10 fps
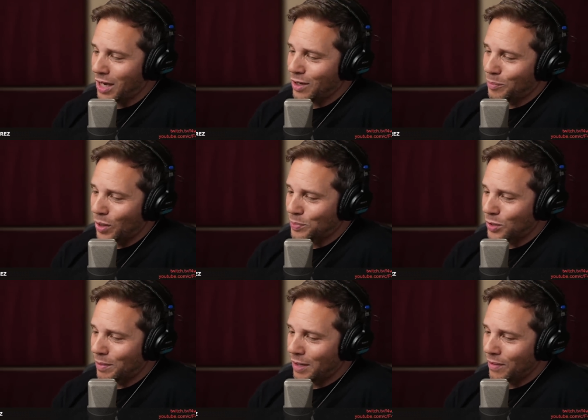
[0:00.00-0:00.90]
Jungle Boy
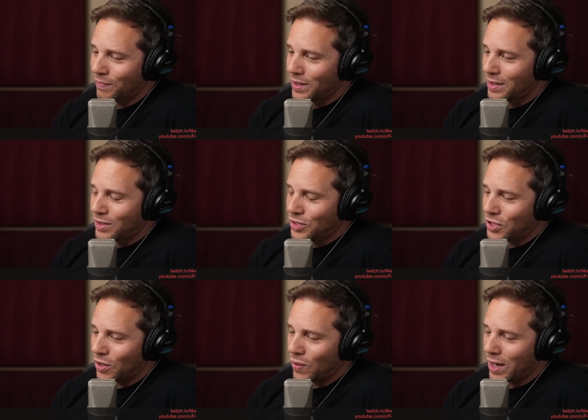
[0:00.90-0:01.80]
promo.
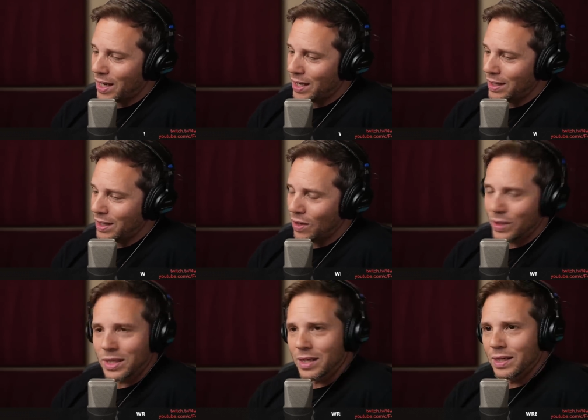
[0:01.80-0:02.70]
So uh, you know,
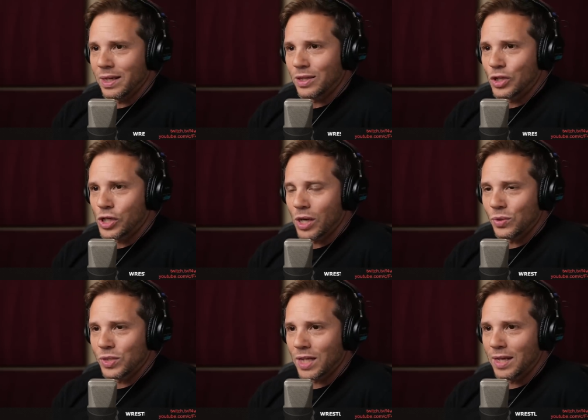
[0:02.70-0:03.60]
at the at the
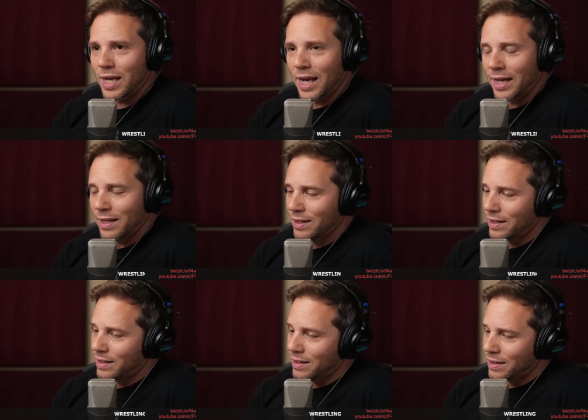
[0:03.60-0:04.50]
show Sunday,
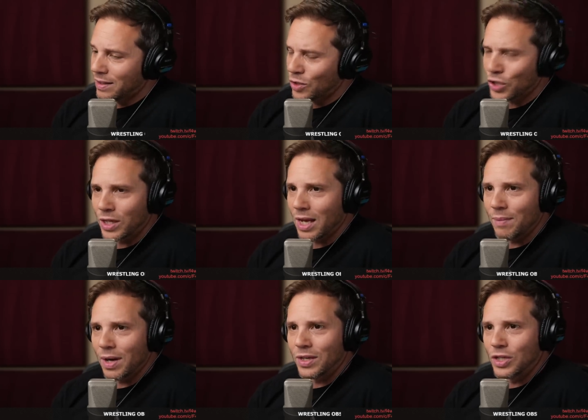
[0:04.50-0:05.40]
Christian
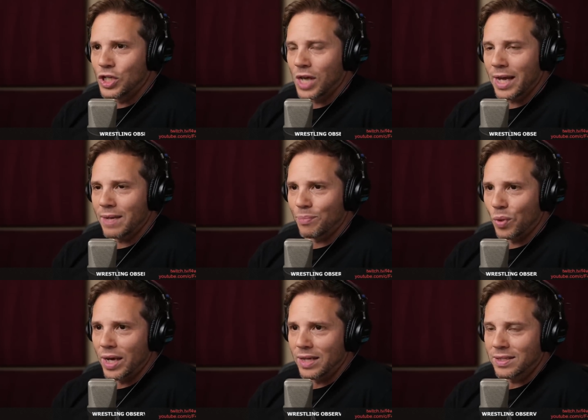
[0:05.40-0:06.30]
came out in a giant
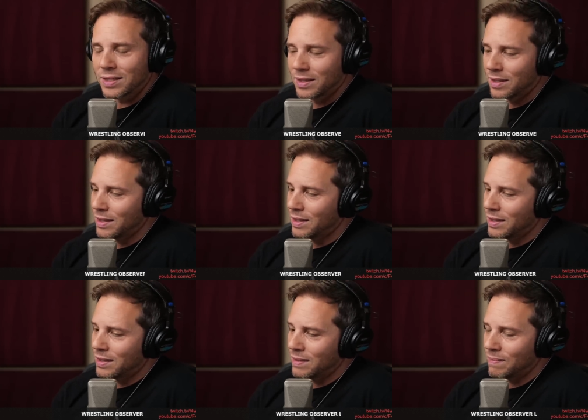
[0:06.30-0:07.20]
brace,
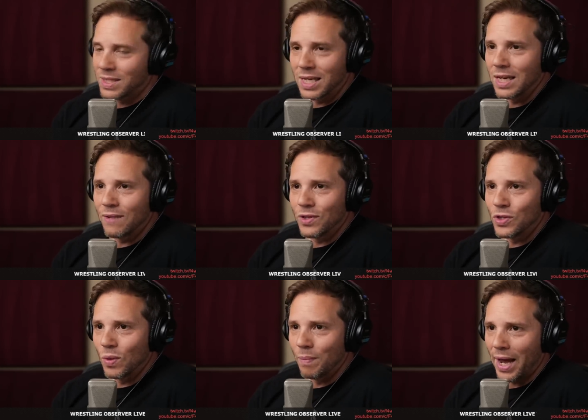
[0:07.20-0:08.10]
didn't even
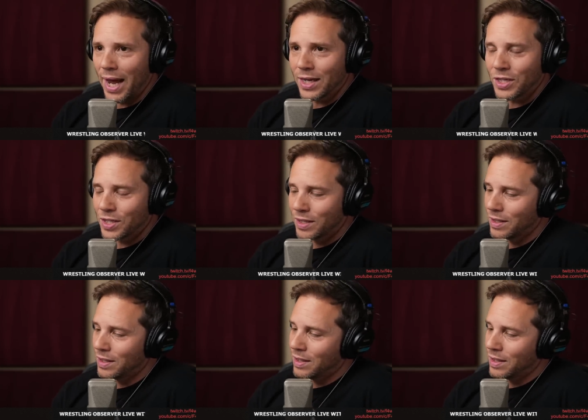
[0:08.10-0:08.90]
do a match,